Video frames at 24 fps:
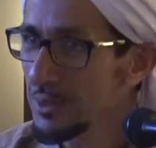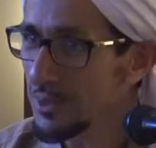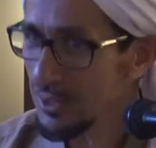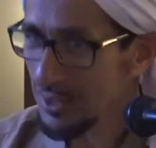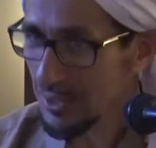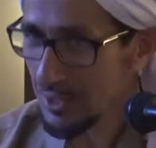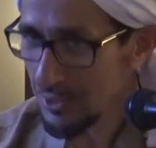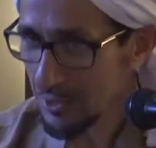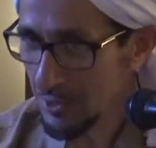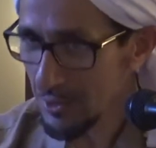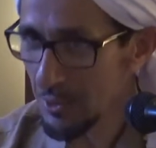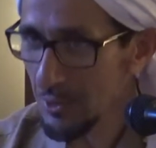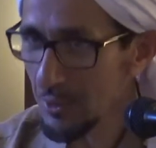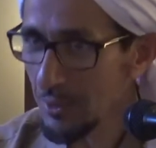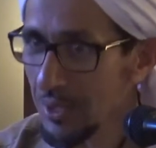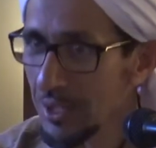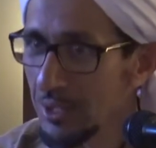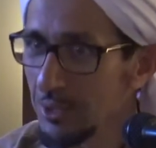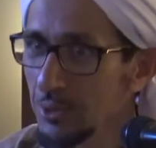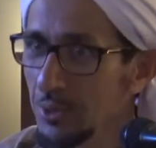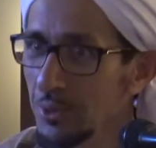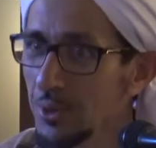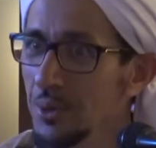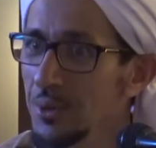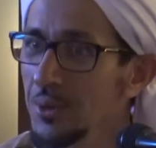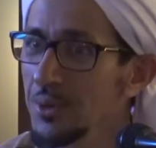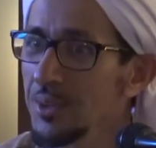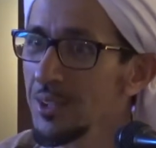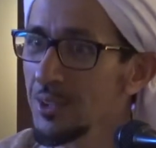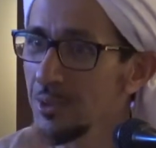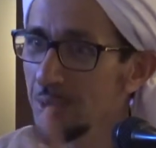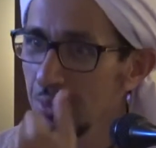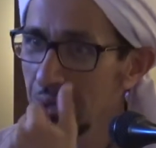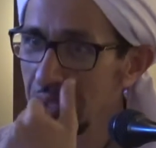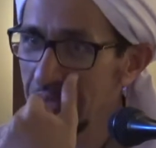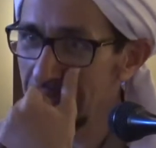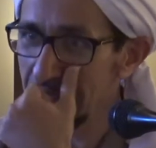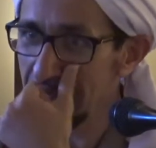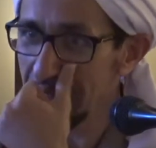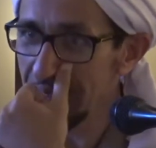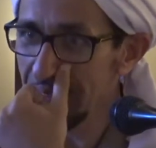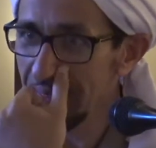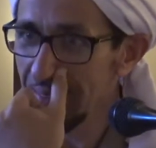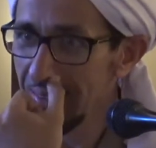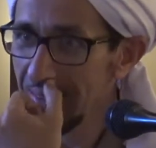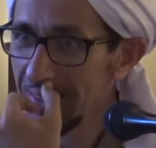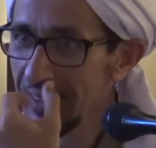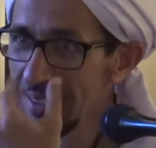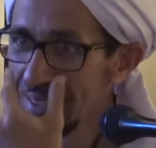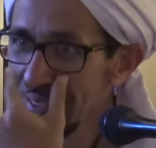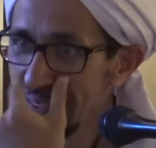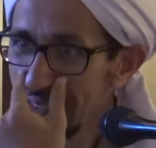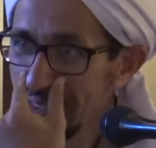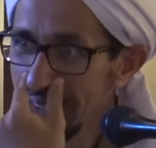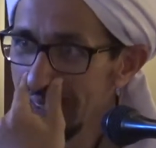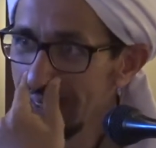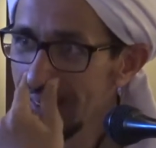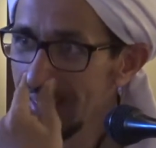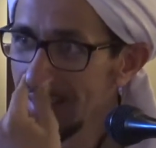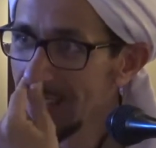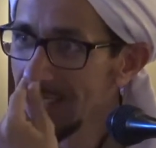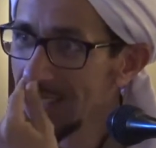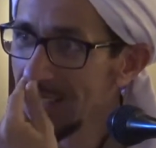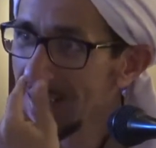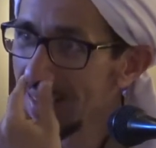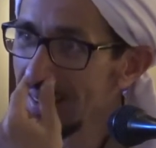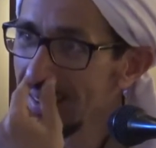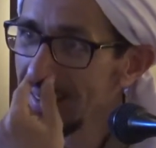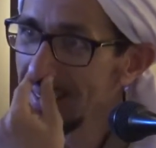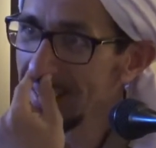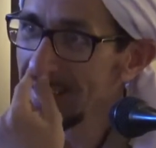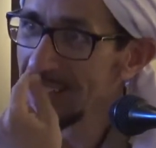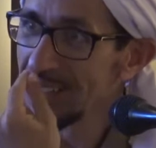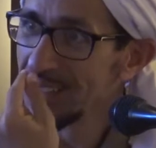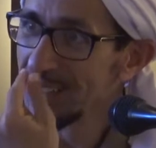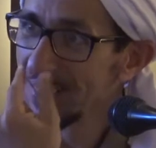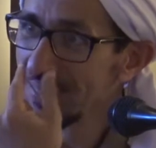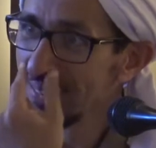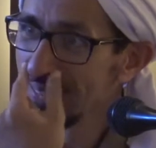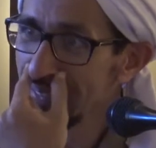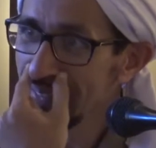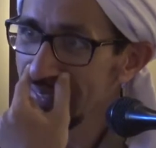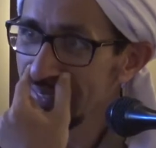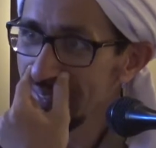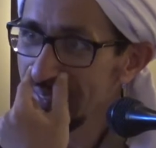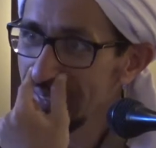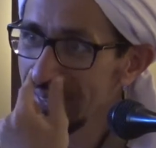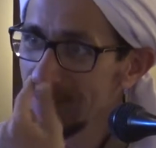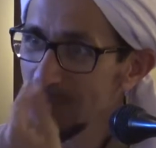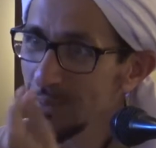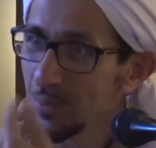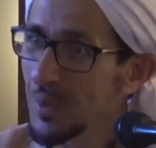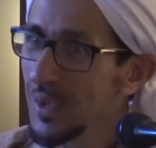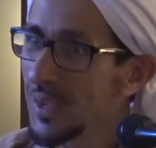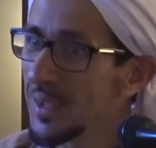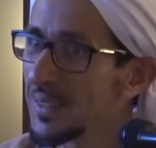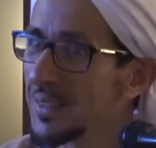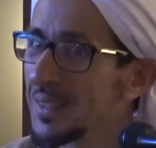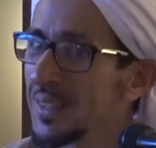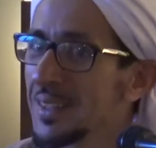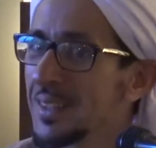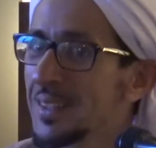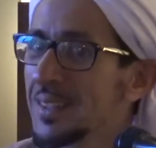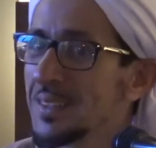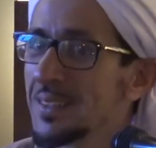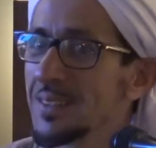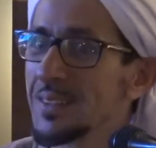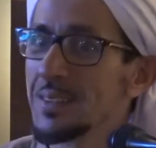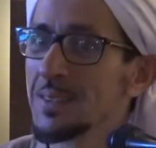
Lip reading: Just look at your own experience. Subhanallah.